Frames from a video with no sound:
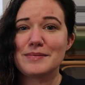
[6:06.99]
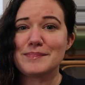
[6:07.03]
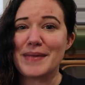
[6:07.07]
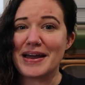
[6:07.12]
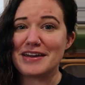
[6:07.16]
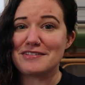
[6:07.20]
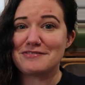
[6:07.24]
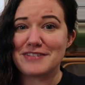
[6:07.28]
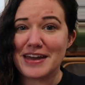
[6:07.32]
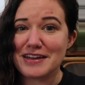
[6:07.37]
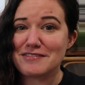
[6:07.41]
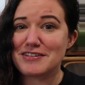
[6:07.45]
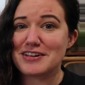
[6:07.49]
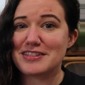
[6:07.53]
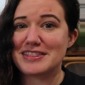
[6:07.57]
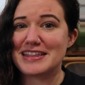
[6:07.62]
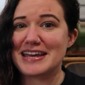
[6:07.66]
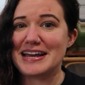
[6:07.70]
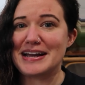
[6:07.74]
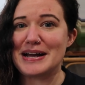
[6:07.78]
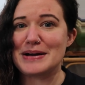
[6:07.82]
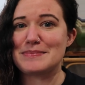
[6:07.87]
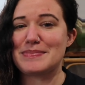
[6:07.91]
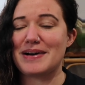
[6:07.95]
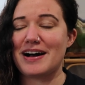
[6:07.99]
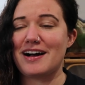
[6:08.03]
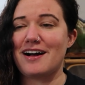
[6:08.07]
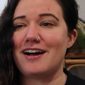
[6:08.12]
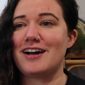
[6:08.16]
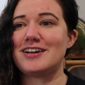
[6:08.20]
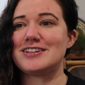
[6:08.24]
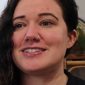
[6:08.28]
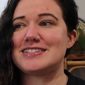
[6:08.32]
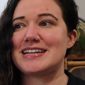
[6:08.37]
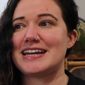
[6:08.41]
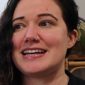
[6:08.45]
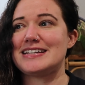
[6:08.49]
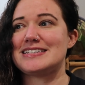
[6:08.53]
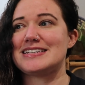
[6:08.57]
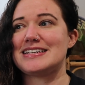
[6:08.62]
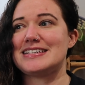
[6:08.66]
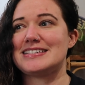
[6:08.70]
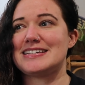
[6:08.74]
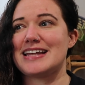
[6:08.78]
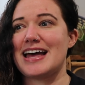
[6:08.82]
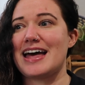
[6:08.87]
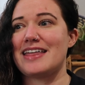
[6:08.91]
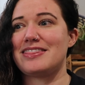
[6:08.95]
My favorite thing about All Saints
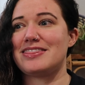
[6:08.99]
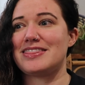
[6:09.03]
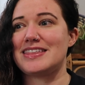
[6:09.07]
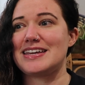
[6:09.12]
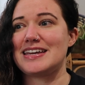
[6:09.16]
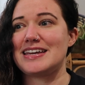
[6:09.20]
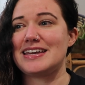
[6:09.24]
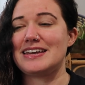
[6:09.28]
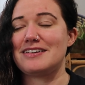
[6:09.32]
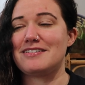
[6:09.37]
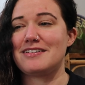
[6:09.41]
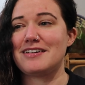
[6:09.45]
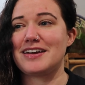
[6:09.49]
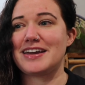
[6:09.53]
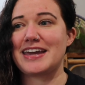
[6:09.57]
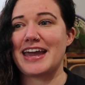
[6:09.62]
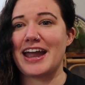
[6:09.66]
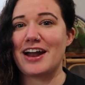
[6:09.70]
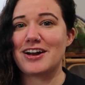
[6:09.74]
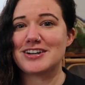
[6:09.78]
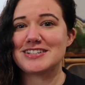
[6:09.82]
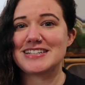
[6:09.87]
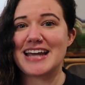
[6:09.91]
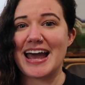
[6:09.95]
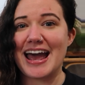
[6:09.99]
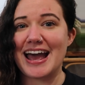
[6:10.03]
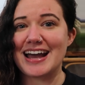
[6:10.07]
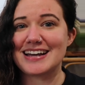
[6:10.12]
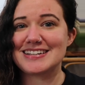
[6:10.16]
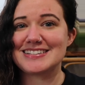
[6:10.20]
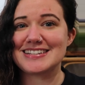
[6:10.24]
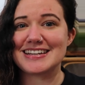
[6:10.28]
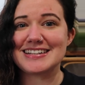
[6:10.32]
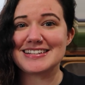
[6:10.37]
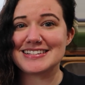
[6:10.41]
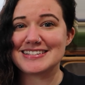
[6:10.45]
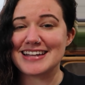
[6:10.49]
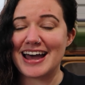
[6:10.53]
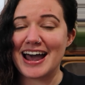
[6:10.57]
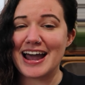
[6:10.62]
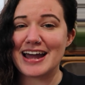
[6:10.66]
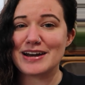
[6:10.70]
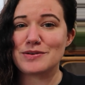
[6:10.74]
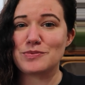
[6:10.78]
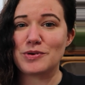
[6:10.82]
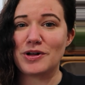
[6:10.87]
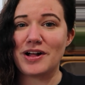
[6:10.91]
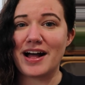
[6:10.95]
is that the care tags
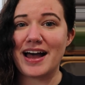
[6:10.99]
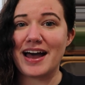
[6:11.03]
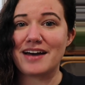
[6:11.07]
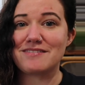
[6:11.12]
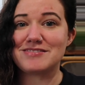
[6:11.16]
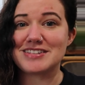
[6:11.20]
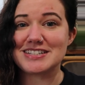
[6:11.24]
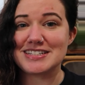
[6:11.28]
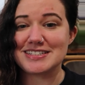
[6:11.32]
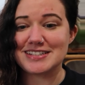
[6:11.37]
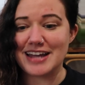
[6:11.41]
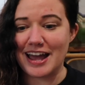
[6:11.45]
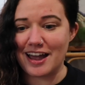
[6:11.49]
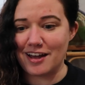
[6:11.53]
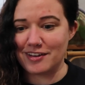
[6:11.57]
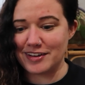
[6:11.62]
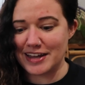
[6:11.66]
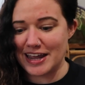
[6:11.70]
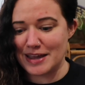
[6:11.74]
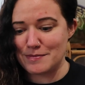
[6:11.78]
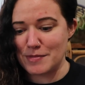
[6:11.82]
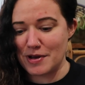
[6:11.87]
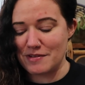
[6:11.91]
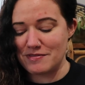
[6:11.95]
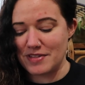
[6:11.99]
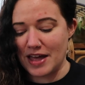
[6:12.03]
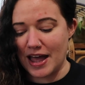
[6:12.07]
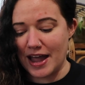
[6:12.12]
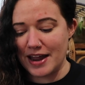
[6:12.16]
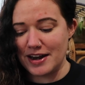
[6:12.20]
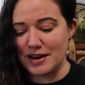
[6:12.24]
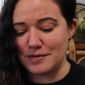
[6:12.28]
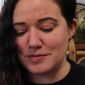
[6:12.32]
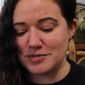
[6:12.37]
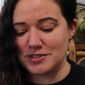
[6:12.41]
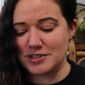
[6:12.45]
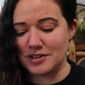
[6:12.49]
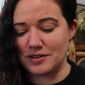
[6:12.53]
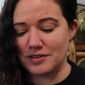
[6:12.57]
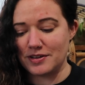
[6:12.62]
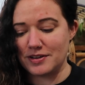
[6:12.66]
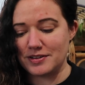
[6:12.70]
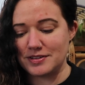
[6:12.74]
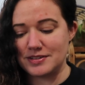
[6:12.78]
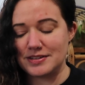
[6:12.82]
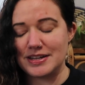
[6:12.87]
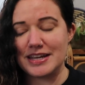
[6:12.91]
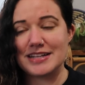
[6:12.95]
inside will have the style name of the item, so
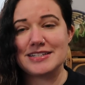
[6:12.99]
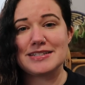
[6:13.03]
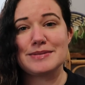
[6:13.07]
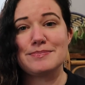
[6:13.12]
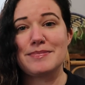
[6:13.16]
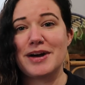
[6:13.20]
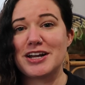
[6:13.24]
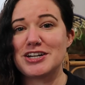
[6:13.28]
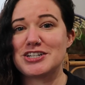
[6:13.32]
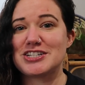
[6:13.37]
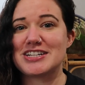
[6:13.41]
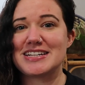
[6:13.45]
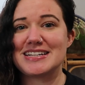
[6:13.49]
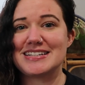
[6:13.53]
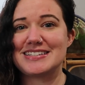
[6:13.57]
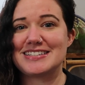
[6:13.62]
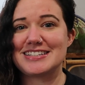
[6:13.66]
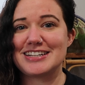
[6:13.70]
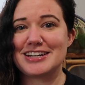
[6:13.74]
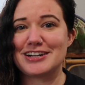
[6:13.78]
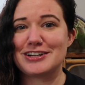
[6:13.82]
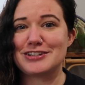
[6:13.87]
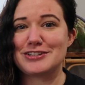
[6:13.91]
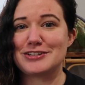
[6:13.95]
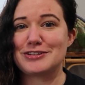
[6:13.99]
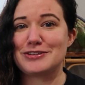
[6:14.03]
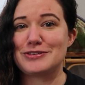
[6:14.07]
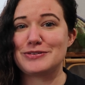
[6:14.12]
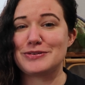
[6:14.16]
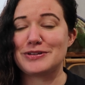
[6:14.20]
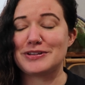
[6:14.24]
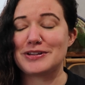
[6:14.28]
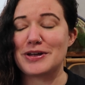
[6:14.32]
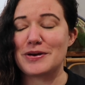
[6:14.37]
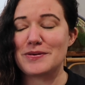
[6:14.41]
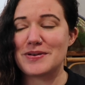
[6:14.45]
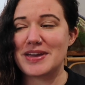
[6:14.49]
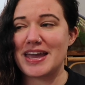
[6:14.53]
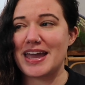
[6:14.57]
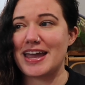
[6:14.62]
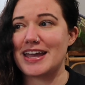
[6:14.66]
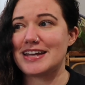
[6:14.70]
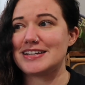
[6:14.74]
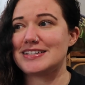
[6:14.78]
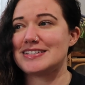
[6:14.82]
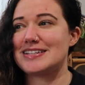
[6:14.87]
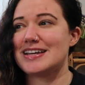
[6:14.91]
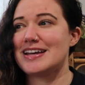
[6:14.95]
that it's much easier to
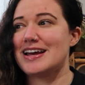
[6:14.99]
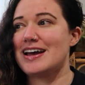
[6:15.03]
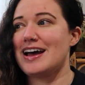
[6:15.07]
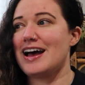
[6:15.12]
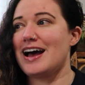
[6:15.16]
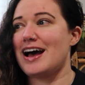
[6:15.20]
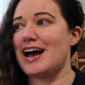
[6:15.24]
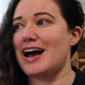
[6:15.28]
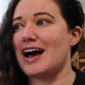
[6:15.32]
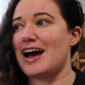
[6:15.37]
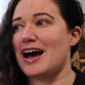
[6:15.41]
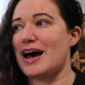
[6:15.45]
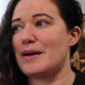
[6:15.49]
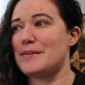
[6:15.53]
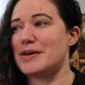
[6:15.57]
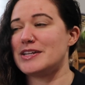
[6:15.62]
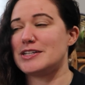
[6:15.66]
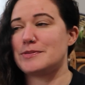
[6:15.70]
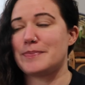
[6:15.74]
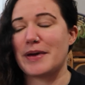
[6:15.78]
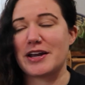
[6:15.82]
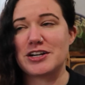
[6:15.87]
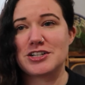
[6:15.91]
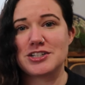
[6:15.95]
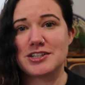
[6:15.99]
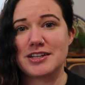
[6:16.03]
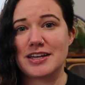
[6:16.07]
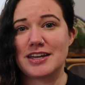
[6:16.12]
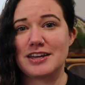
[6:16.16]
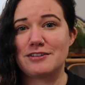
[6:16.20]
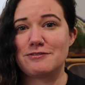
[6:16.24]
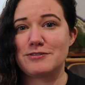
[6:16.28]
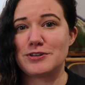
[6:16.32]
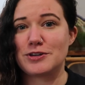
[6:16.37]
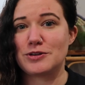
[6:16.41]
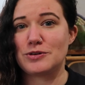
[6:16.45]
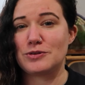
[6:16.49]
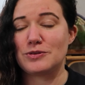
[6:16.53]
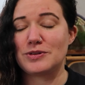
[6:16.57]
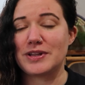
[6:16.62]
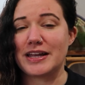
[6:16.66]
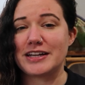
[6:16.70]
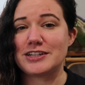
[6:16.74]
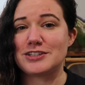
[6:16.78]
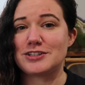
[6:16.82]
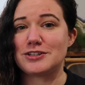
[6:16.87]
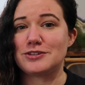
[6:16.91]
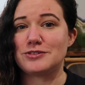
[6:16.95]
locate, especially if you
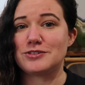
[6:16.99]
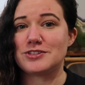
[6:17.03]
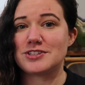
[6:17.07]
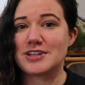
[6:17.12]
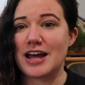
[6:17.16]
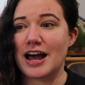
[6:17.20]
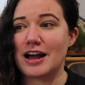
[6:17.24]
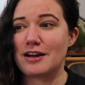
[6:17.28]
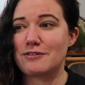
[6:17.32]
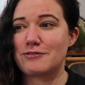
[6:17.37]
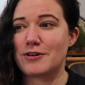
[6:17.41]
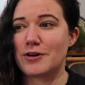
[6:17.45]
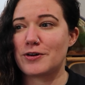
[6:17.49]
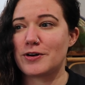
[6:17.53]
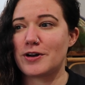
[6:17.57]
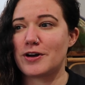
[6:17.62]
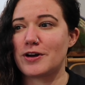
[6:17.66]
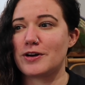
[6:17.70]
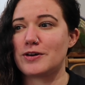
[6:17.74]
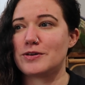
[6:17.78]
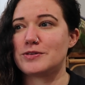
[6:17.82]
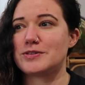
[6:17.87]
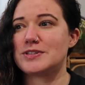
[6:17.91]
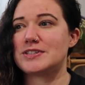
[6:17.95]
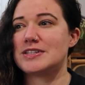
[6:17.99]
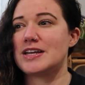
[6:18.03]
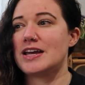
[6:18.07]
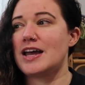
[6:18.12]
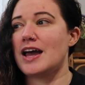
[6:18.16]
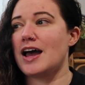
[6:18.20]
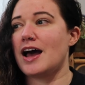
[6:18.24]
like to use stock photos.